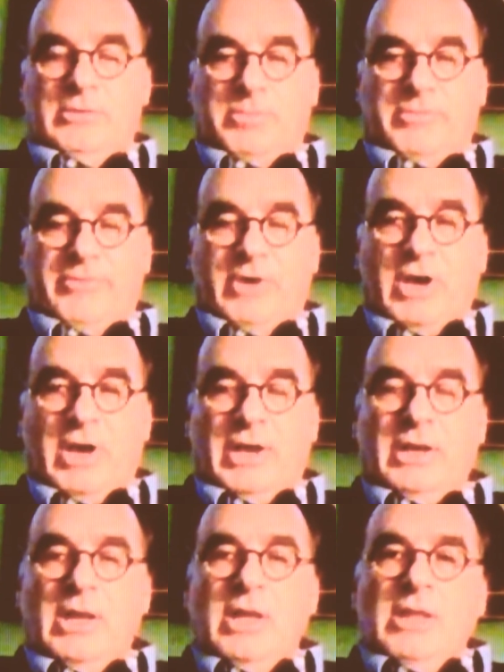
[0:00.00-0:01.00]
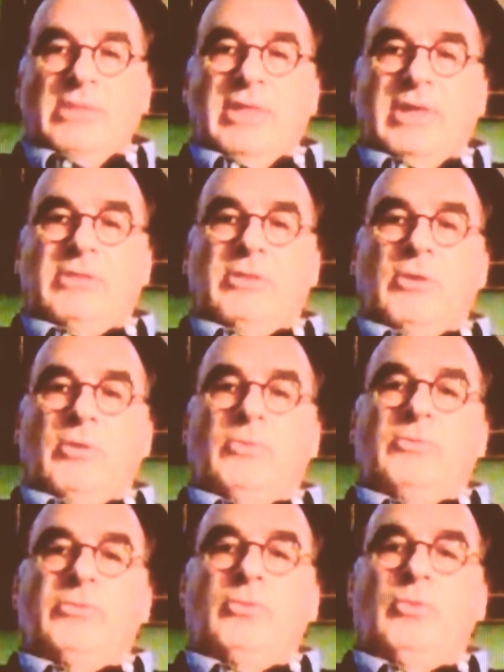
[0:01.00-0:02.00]
to provide that
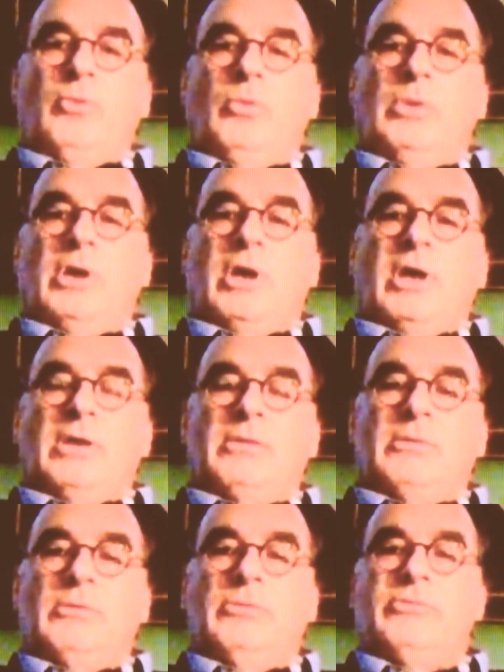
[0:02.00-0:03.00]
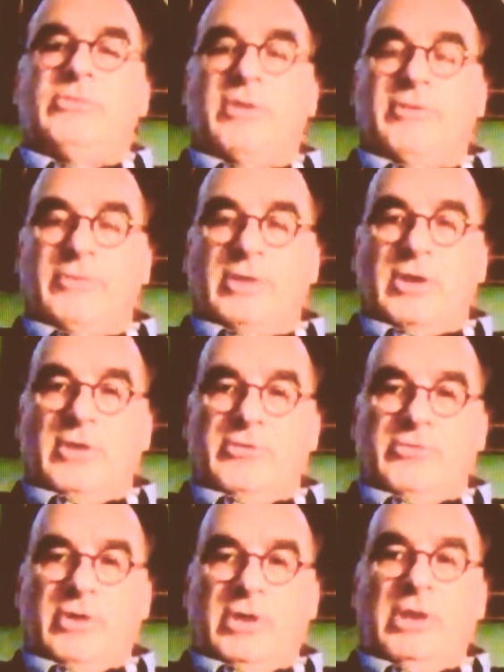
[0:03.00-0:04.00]
those who serve the
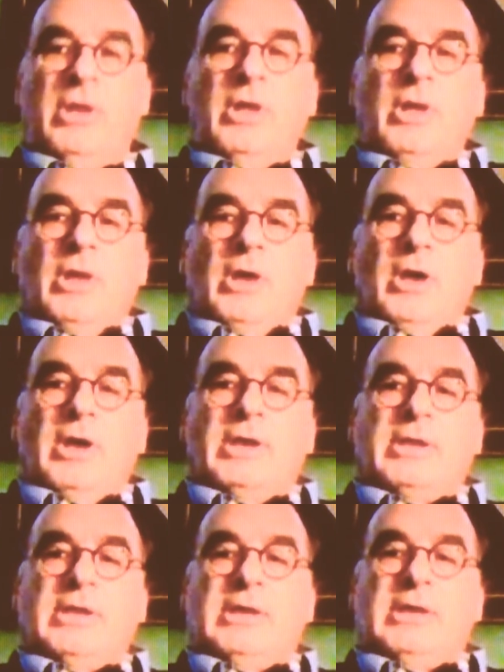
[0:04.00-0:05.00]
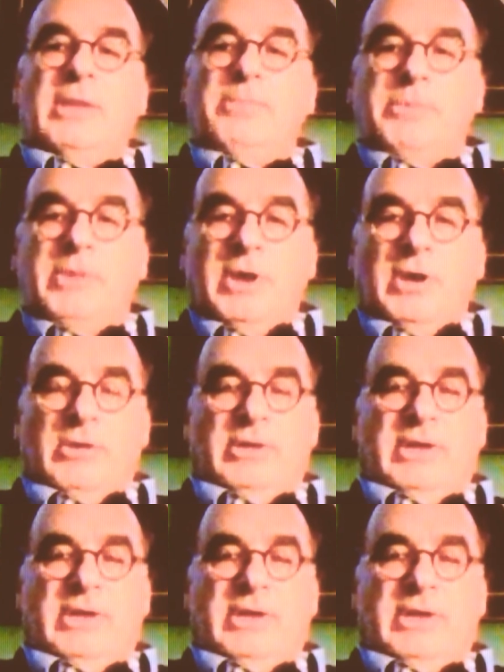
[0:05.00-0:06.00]
country keep their
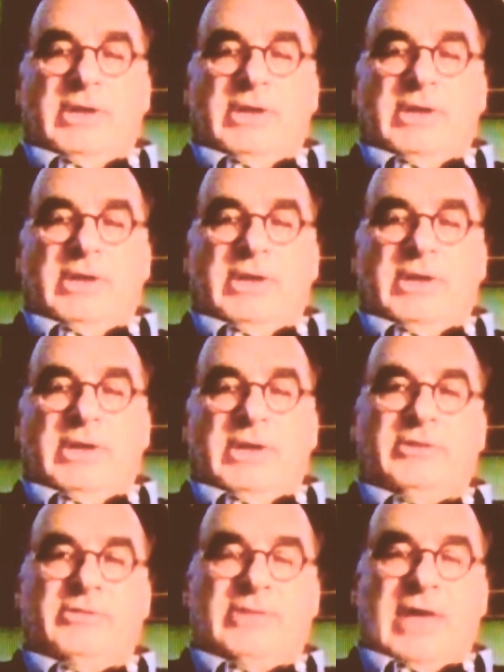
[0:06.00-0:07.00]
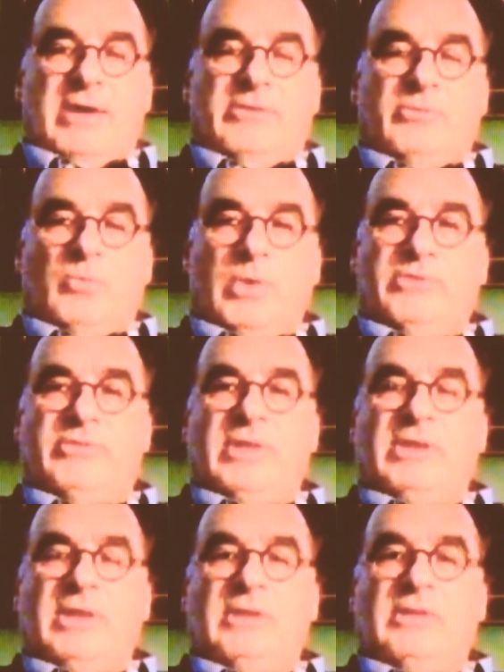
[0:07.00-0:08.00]
nationality status once they
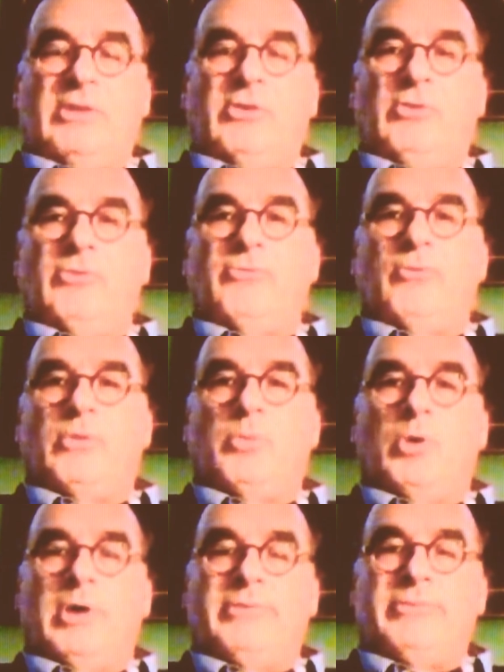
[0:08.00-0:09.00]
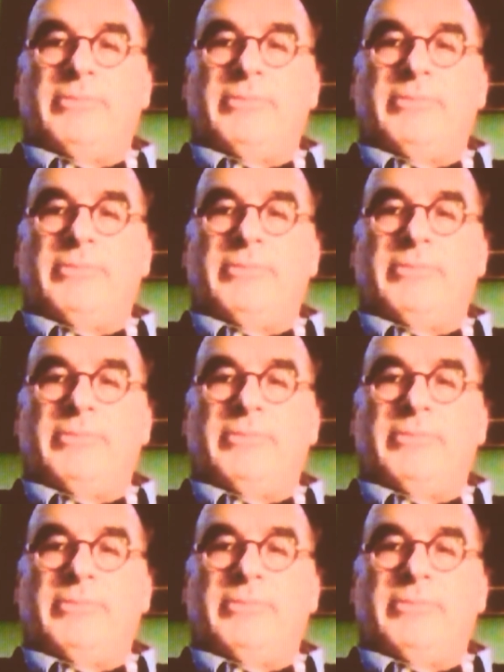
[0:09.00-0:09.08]
take their uniform off.